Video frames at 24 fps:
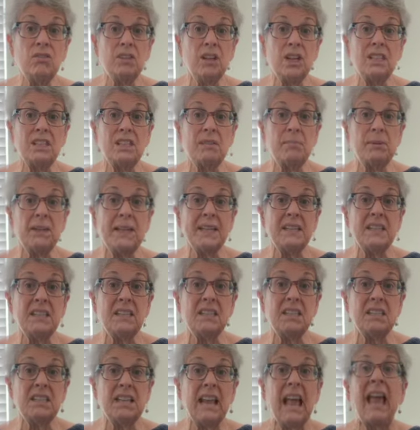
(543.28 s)
kinds of
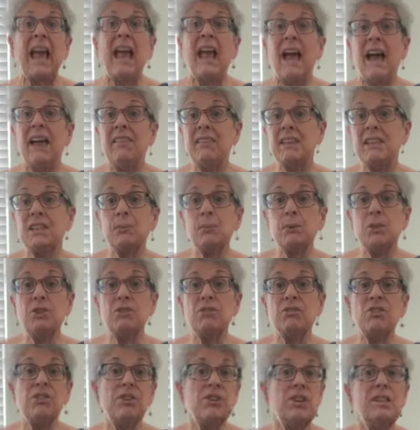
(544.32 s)
places. And this one you
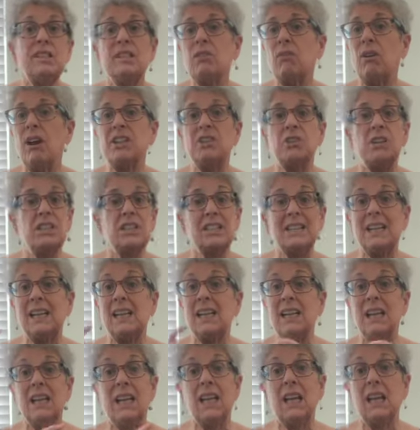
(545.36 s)
could, so I just click,
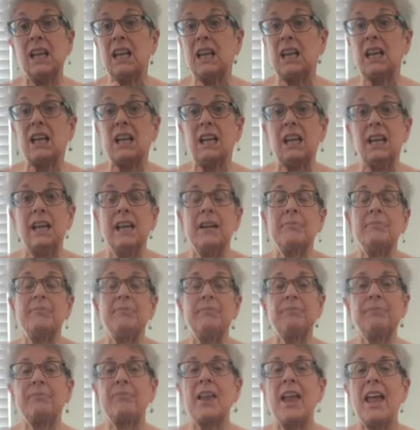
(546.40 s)
click, click, click, click.
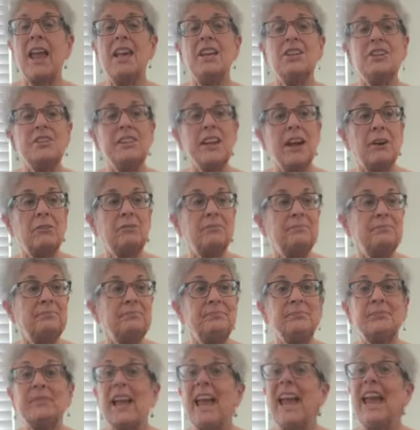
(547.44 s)
So
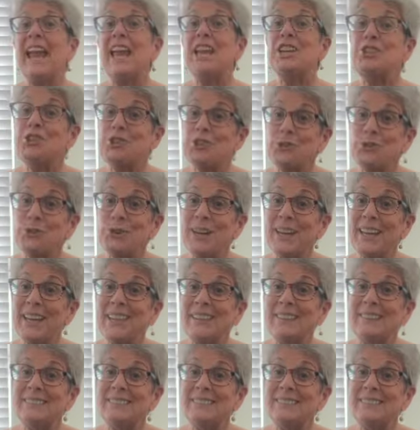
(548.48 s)
enjoy.